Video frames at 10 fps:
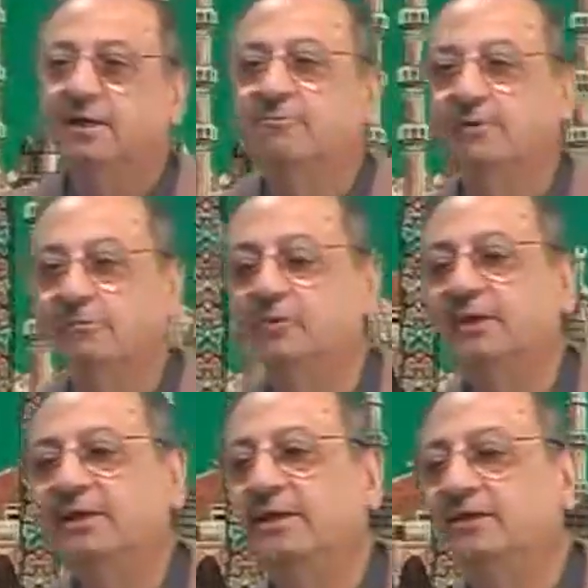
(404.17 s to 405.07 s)
When
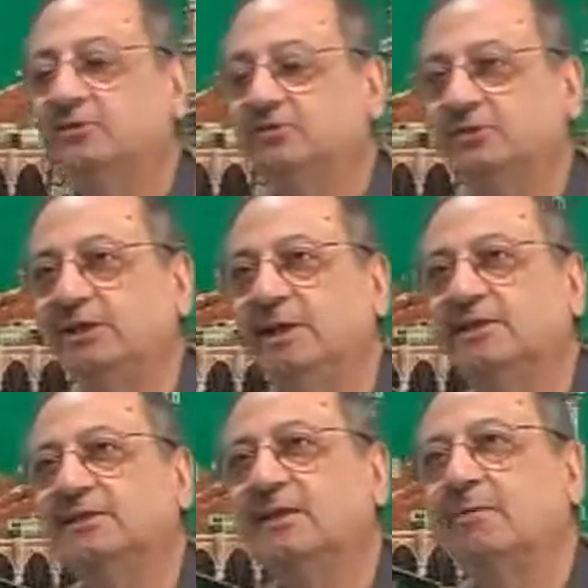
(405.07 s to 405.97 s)
we see
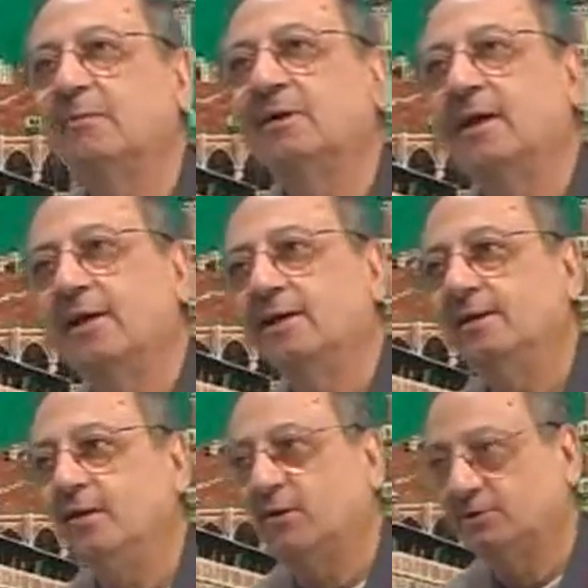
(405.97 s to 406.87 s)
lesson number
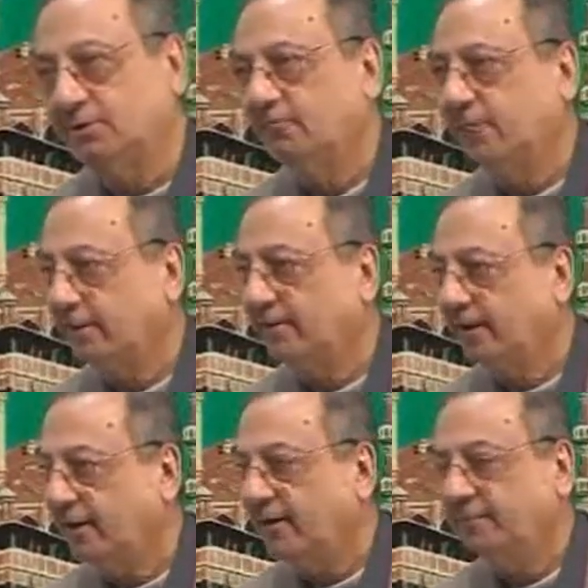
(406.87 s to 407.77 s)
9 or somewhere
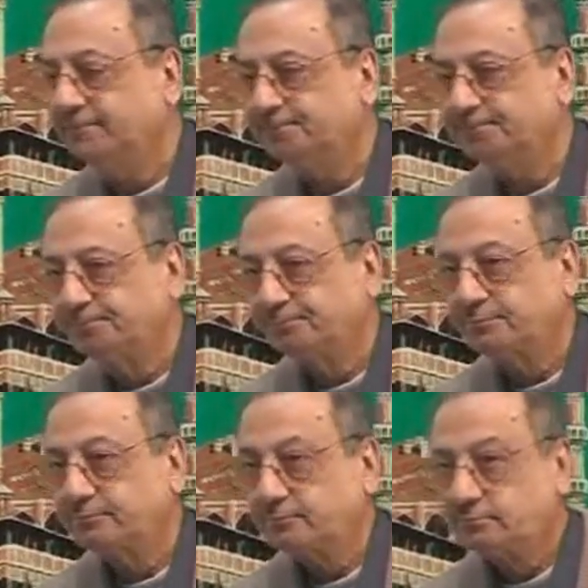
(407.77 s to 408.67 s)
there,
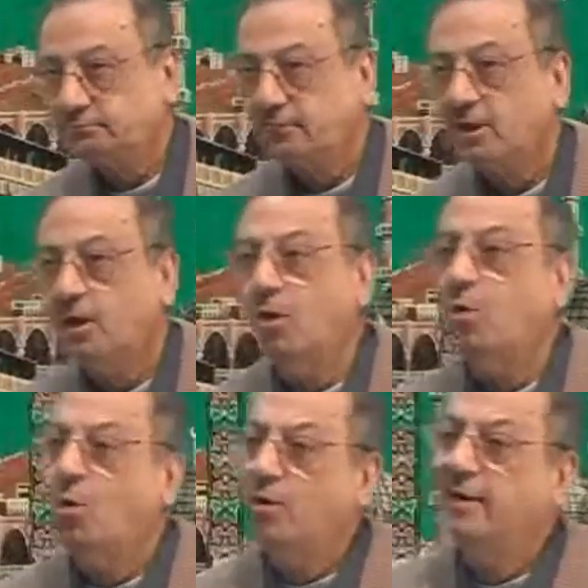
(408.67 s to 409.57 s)
a
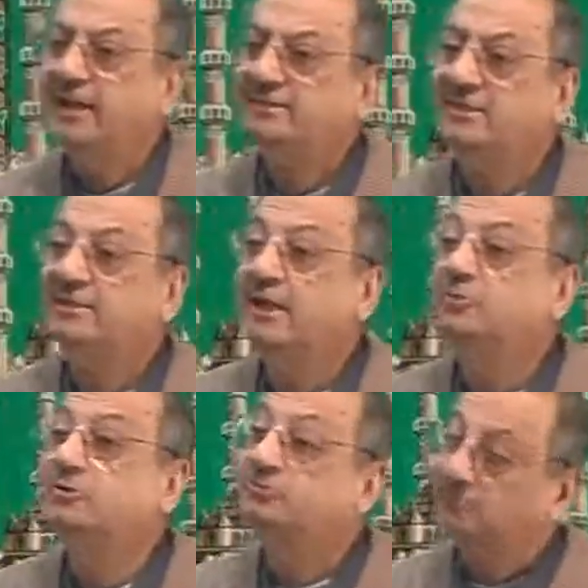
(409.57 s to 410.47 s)
whole lesson
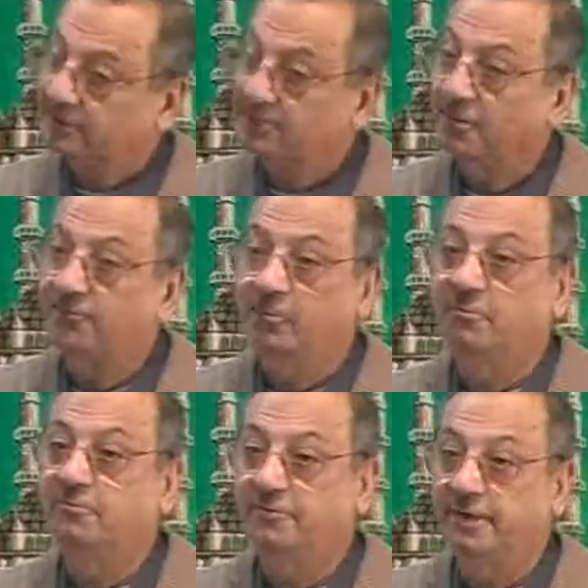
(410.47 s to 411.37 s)
comes with
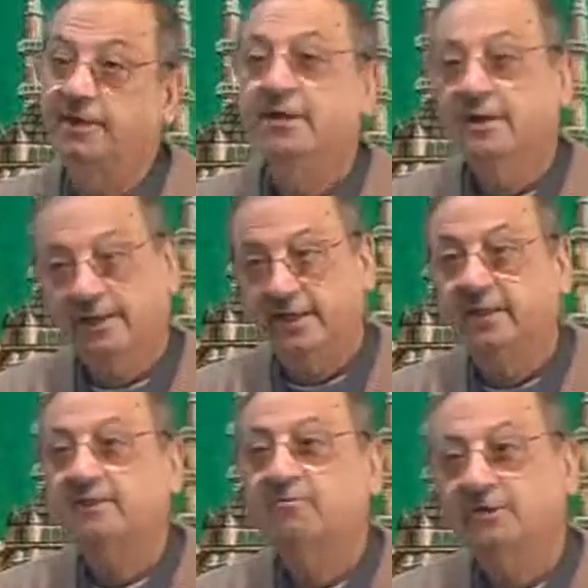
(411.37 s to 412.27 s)
mafulun fihi. In
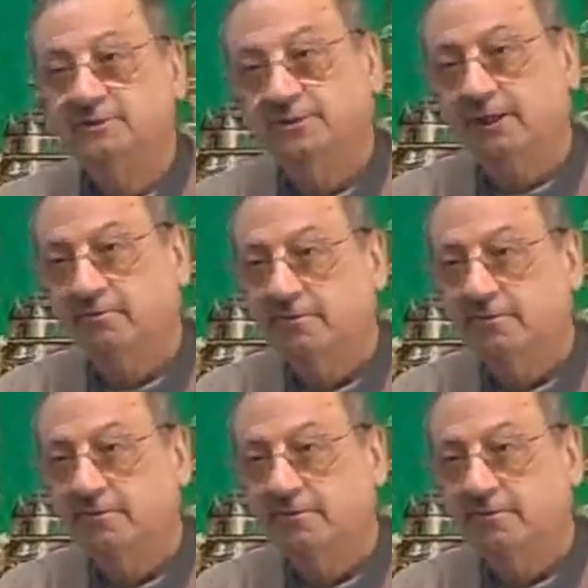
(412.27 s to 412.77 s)
other words, zarf.